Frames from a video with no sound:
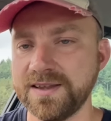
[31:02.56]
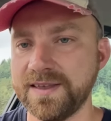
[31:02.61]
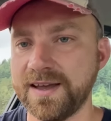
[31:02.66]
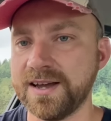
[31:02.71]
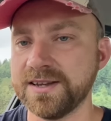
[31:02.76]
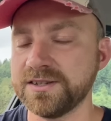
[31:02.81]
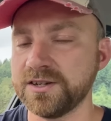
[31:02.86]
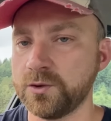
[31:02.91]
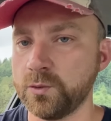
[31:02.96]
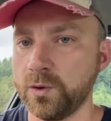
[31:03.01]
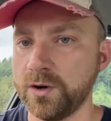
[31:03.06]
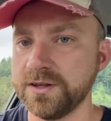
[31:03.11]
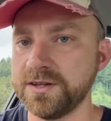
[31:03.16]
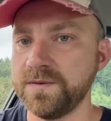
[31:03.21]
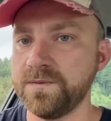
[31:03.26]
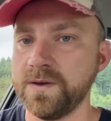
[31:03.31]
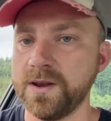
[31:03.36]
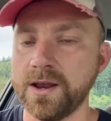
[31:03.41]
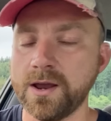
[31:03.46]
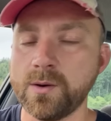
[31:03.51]
that as a quality
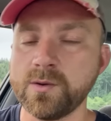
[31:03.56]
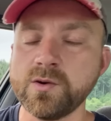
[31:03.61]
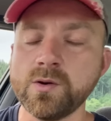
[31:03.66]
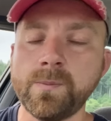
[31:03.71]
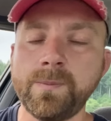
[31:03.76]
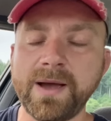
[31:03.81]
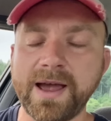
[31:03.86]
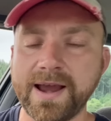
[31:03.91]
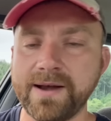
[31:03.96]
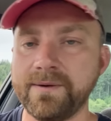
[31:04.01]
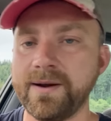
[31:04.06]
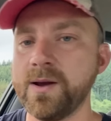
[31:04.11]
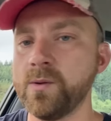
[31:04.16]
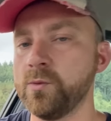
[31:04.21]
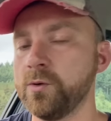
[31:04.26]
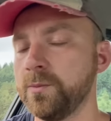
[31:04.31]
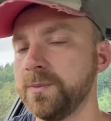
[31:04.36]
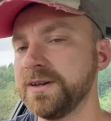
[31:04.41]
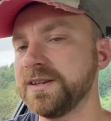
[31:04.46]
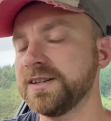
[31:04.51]
video and your pay rate
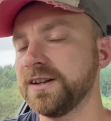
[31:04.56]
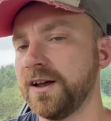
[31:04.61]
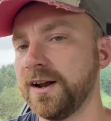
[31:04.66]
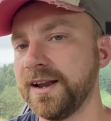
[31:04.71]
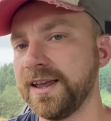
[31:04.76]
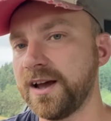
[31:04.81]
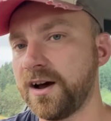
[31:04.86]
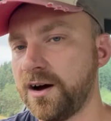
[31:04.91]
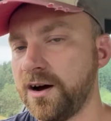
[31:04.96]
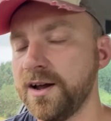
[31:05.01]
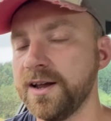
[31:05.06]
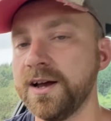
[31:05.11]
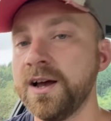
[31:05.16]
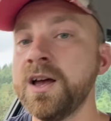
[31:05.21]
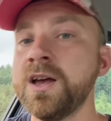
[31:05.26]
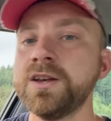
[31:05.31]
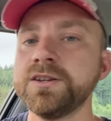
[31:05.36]
will be slightly higher.